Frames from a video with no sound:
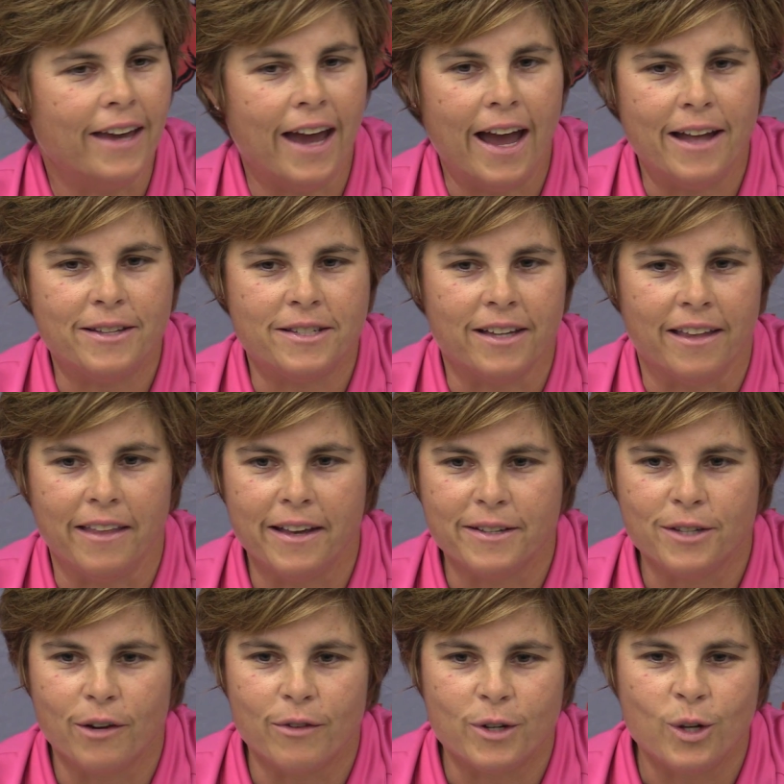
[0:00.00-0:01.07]
Yeah, I think
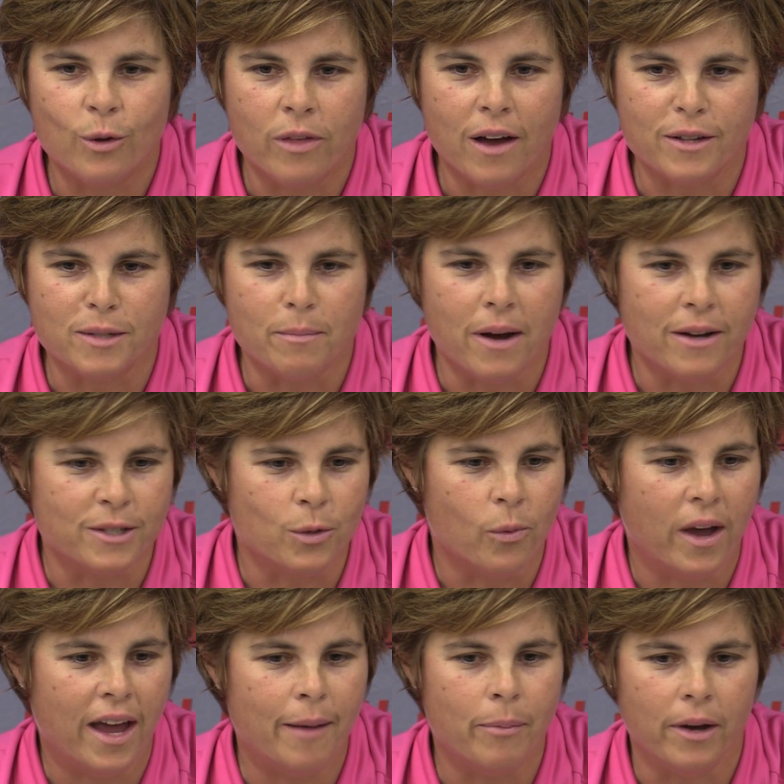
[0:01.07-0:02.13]
it's over 2,000 miles
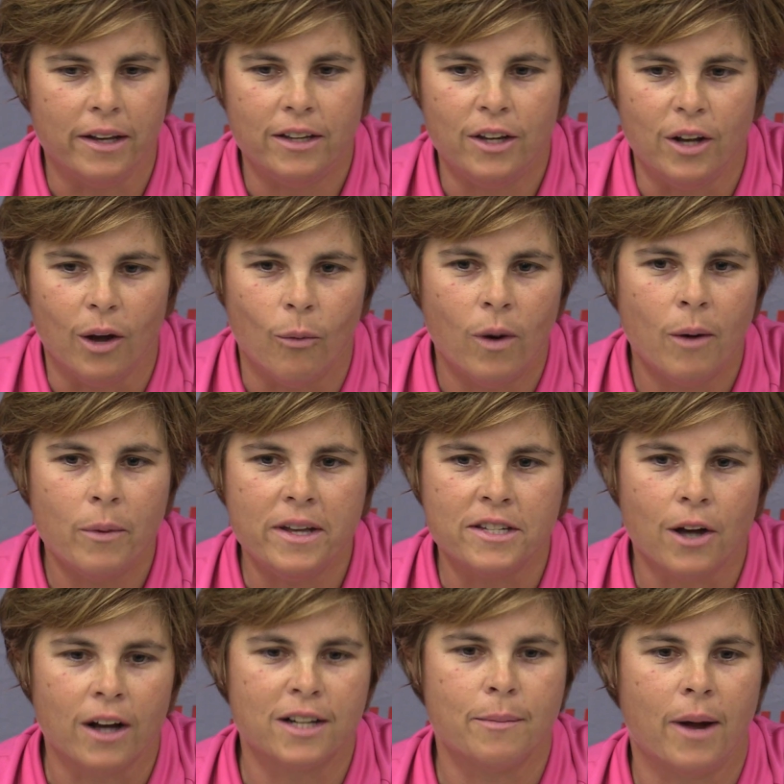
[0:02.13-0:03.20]
away. But, you know, what we
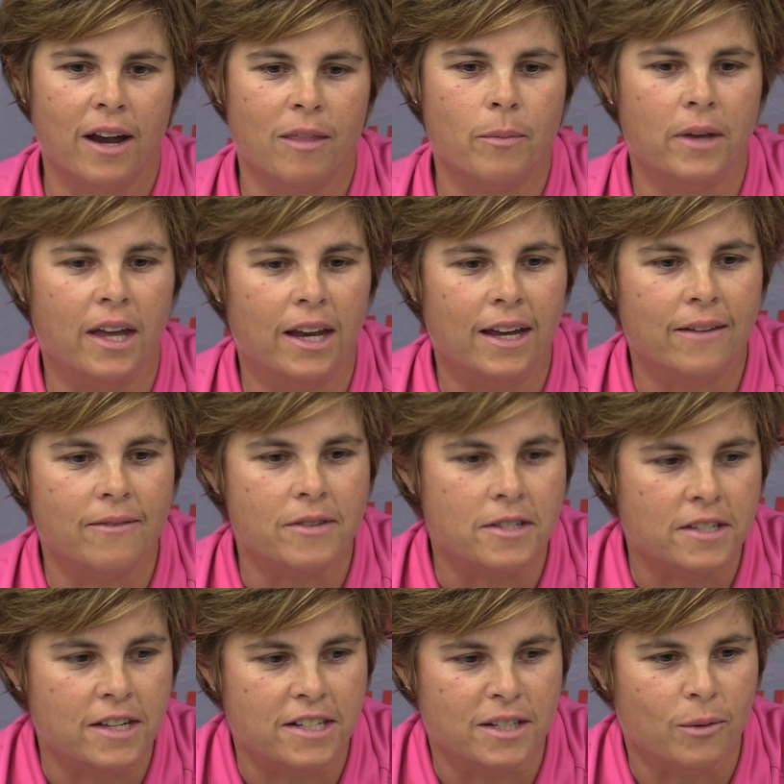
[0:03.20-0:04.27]
talked about at the beginning of the
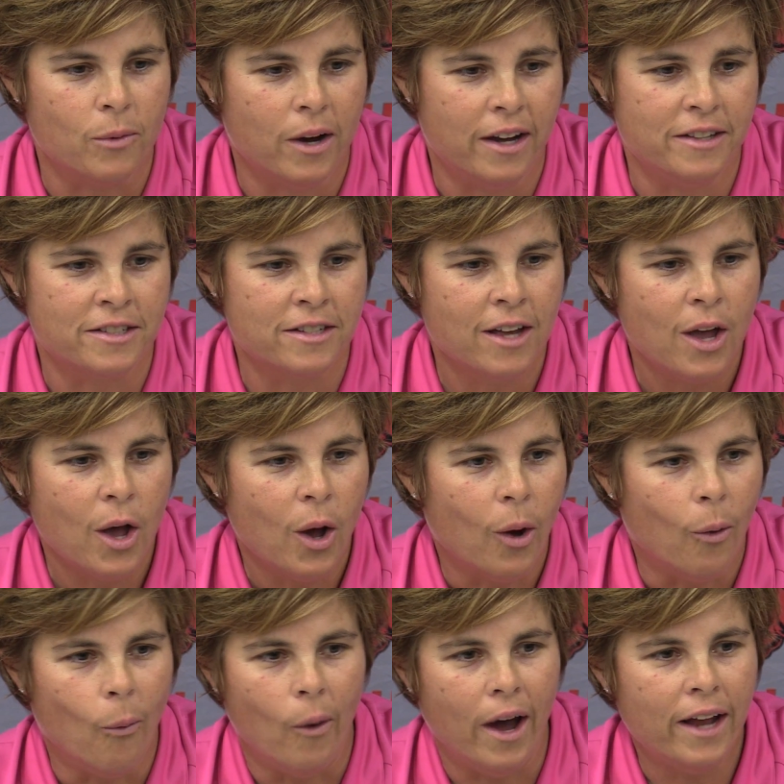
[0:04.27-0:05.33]
season was
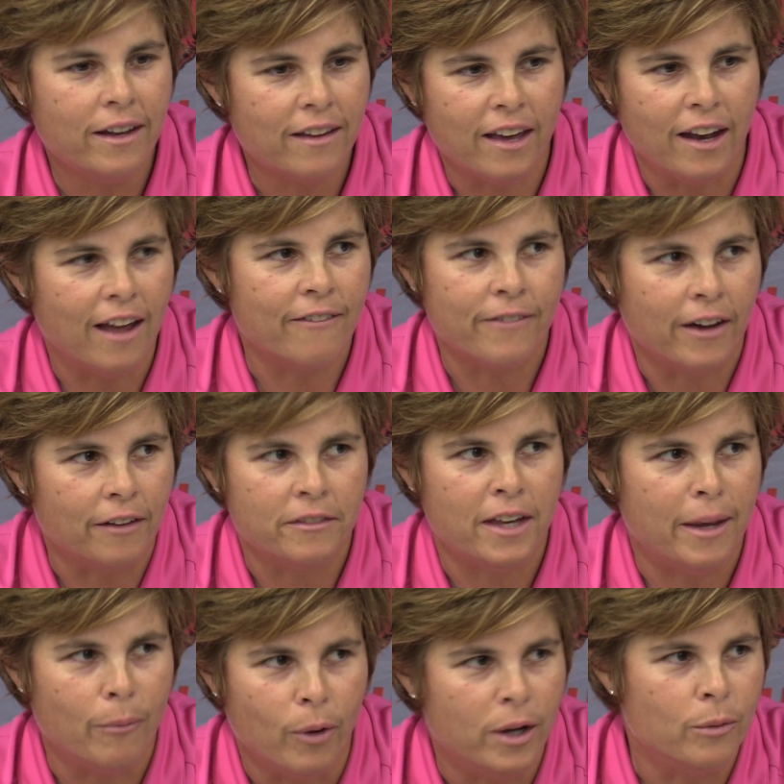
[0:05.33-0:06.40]
what NFL
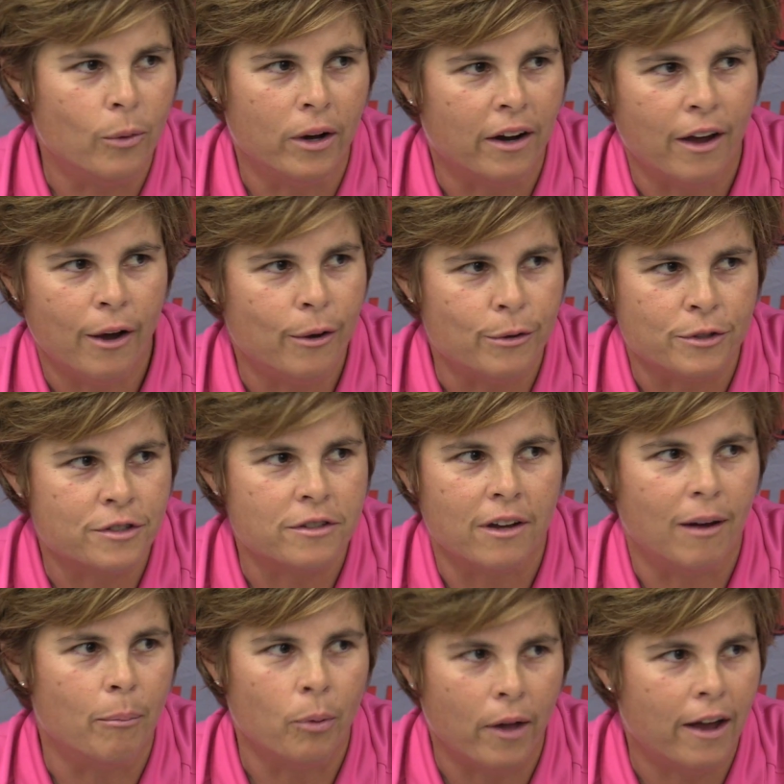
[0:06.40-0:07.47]
team wouldn't want to host
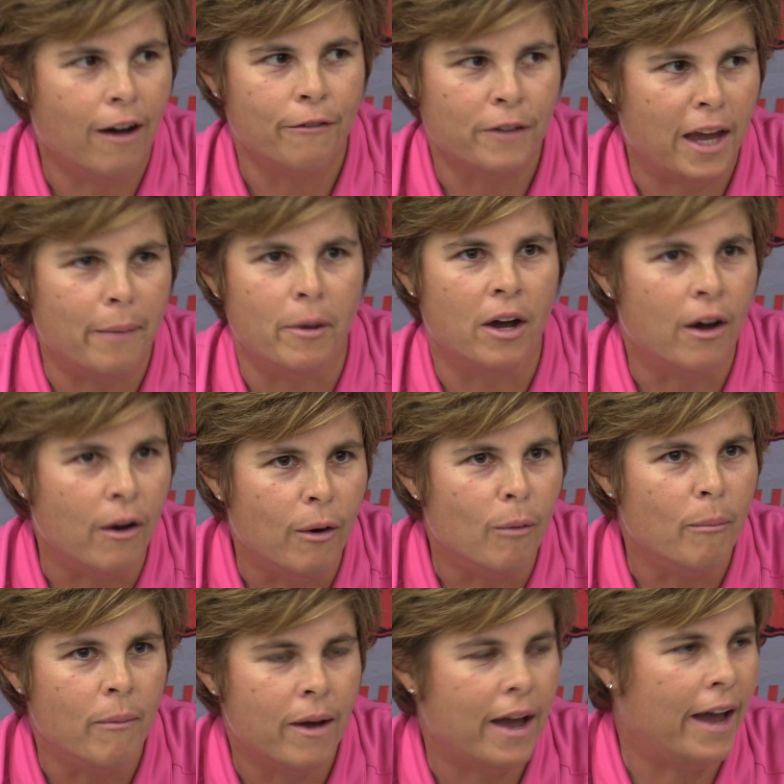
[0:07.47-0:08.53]
a playoff game at
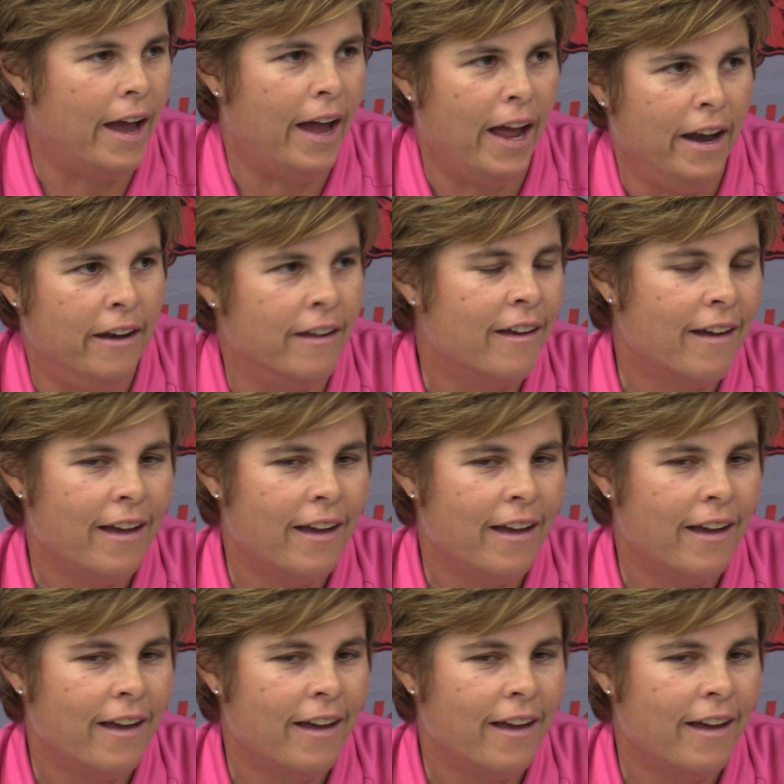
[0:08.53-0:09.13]
home? And,